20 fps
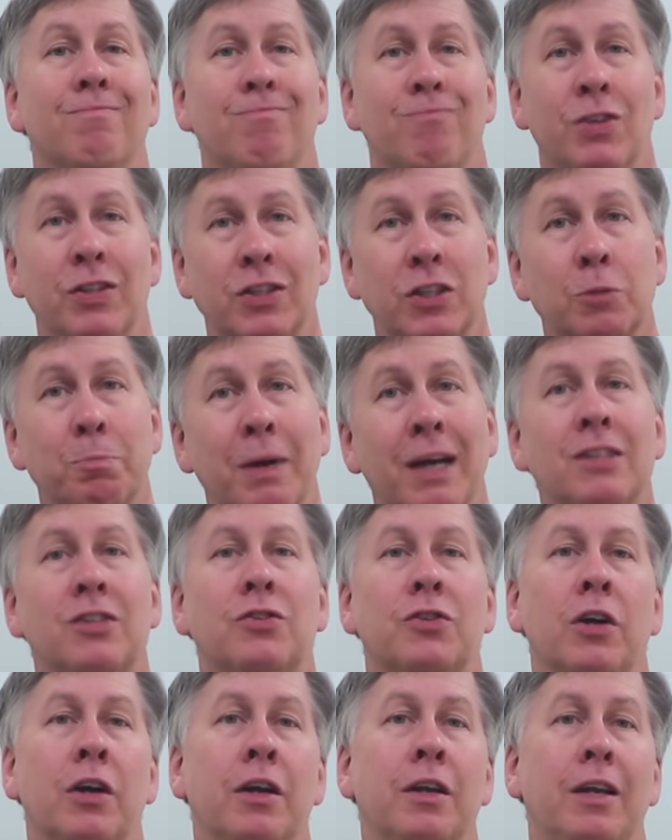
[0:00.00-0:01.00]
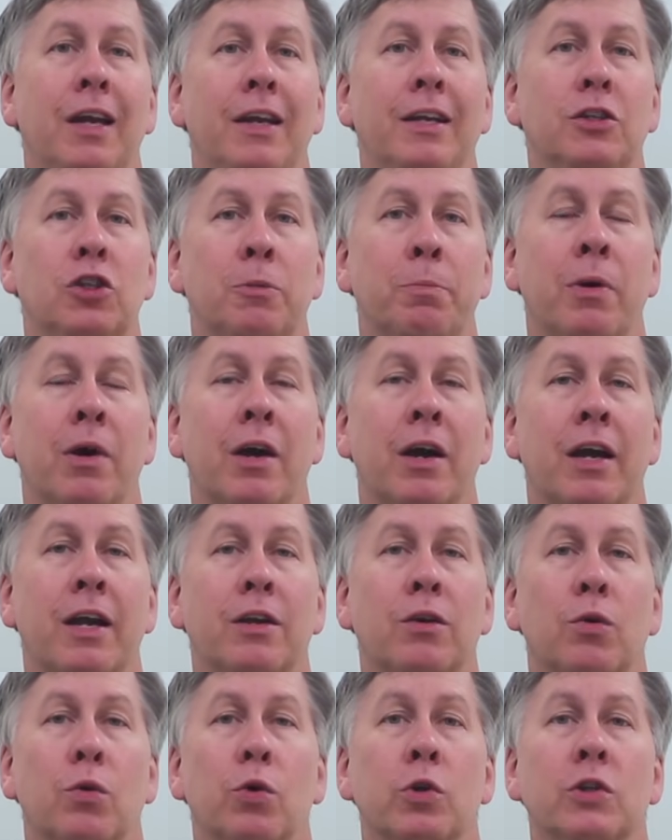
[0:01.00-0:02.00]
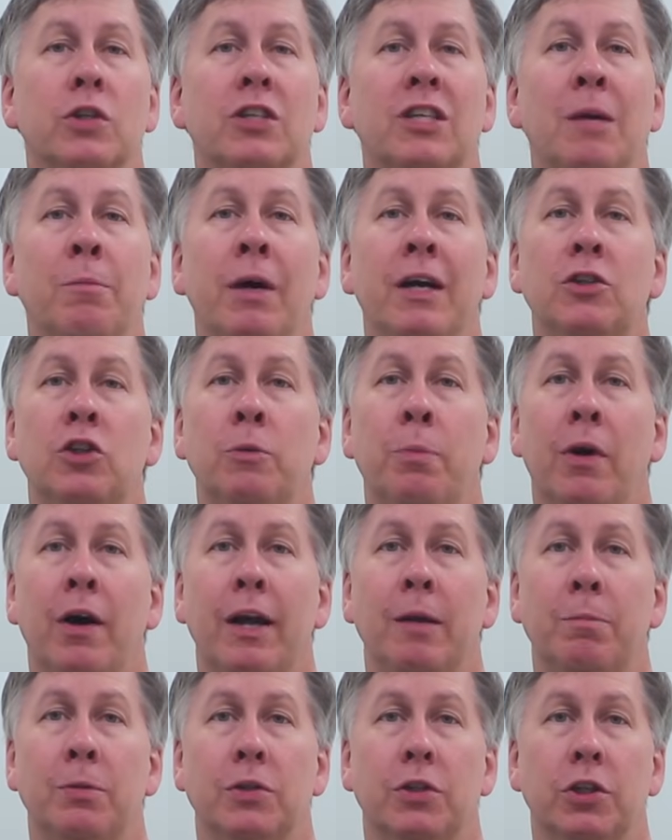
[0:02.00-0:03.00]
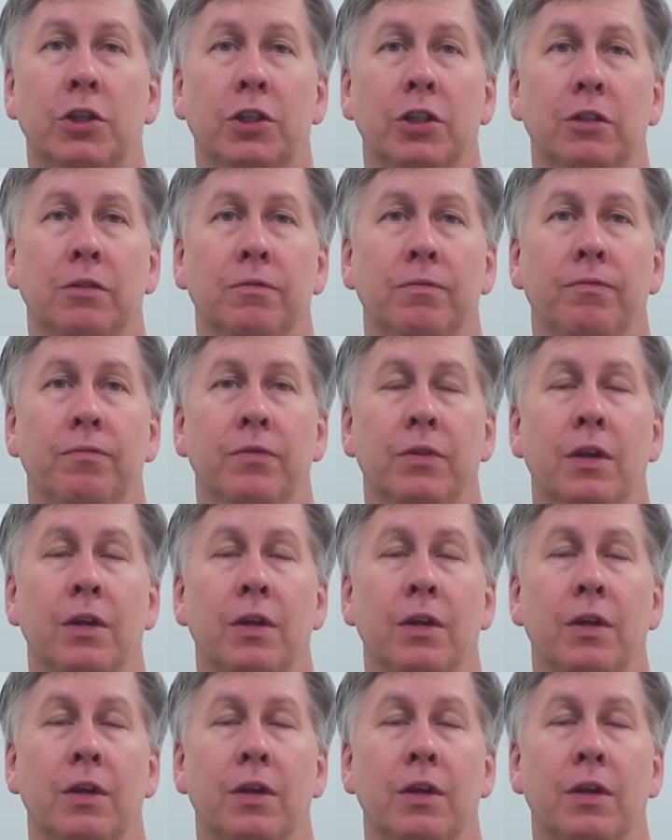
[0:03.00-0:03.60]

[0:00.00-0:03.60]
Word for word: This is best done in a supine or semi-supine position.